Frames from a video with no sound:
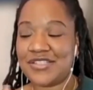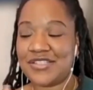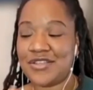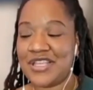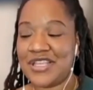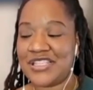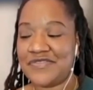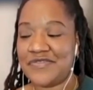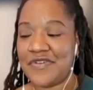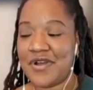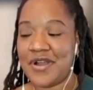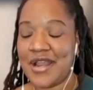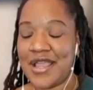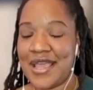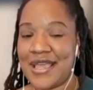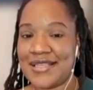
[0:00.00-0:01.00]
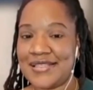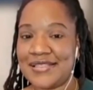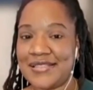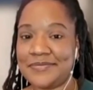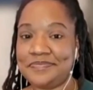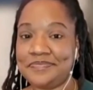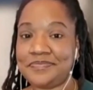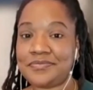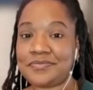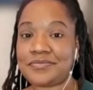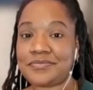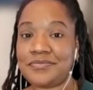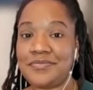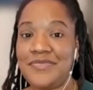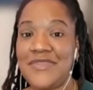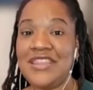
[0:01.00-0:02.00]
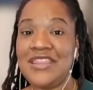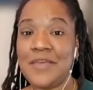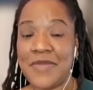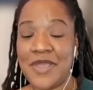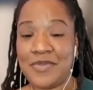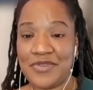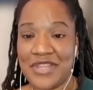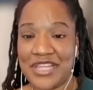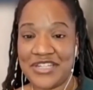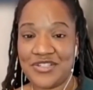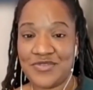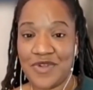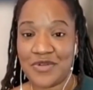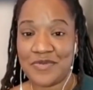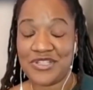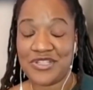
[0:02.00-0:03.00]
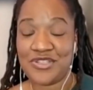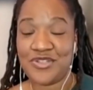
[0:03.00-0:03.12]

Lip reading: So as far as the people that you work with,